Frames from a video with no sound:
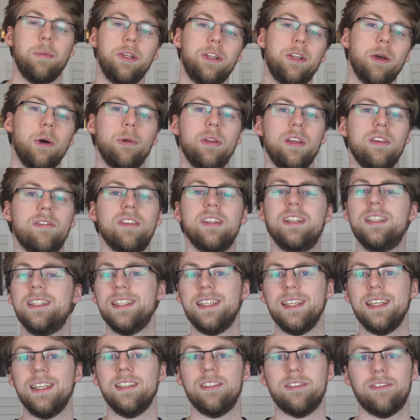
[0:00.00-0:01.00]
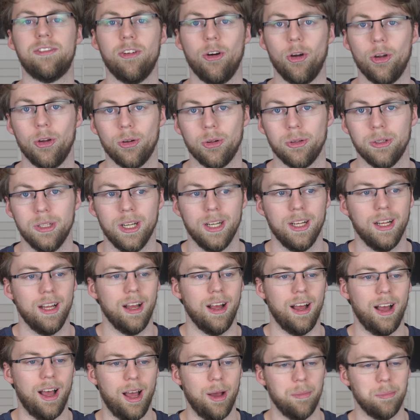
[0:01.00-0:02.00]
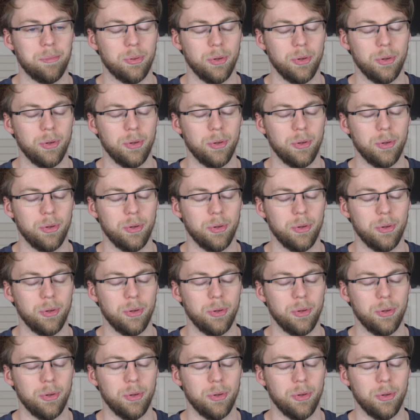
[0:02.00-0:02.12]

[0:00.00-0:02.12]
We don't even need foil uh,